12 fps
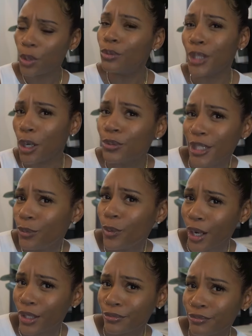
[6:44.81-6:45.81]
Who don't need
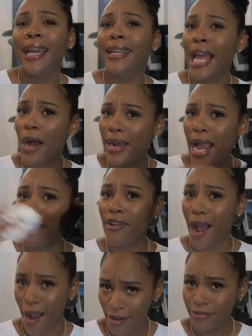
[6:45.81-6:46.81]
one? Now I got
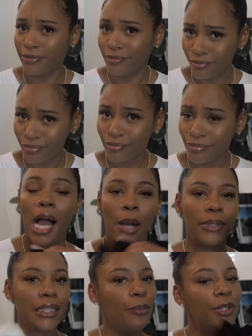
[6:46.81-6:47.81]
five.
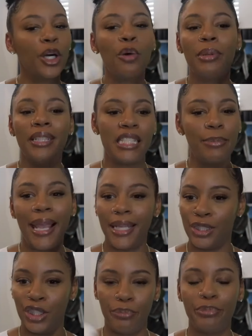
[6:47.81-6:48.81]
I wish I would have opened this
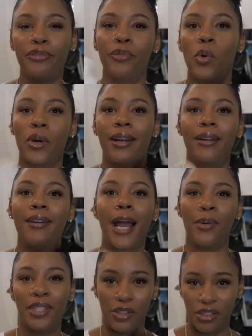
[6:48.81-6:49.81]
package up before
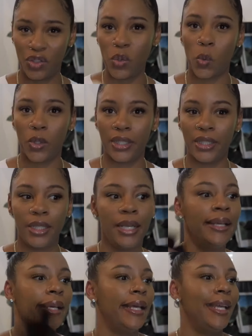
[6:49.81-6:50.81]
I went to the store
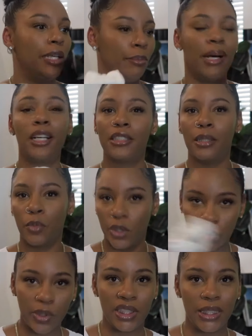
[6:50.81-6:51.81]
and bought some
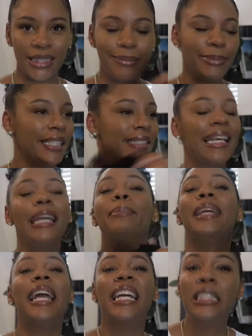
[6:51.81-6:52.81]
more scrunchies, because they'd
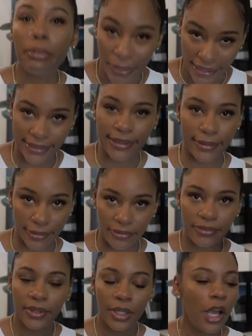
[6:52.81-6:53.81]
be expensive.
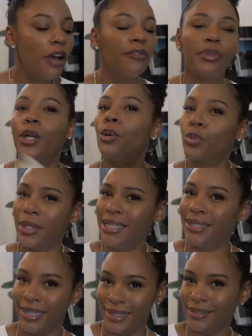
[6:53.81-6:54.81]
For no
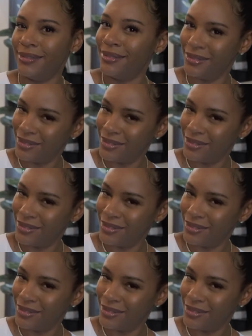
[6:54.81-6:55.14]
reason.